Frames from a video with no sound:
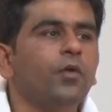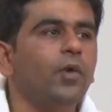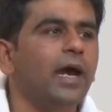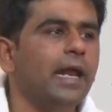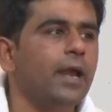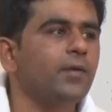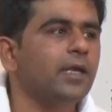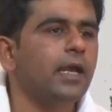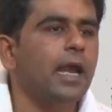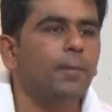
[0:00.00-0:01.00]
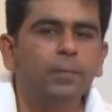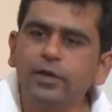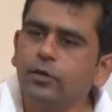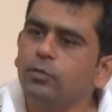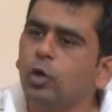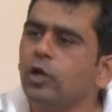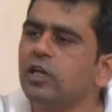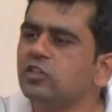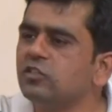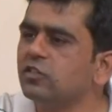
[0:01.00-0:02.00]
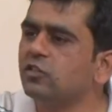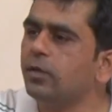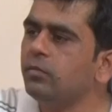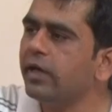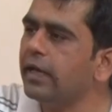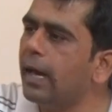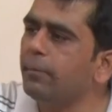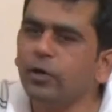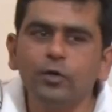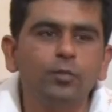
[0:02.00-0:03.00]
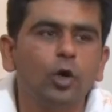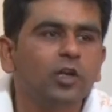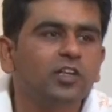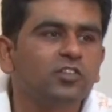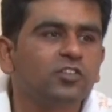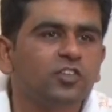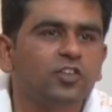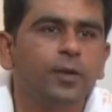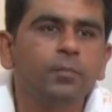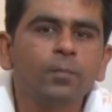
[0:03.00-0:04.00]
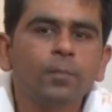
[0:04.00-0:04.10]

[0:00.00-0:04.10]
we are having amplitude modulation system. In amplitude modulation system,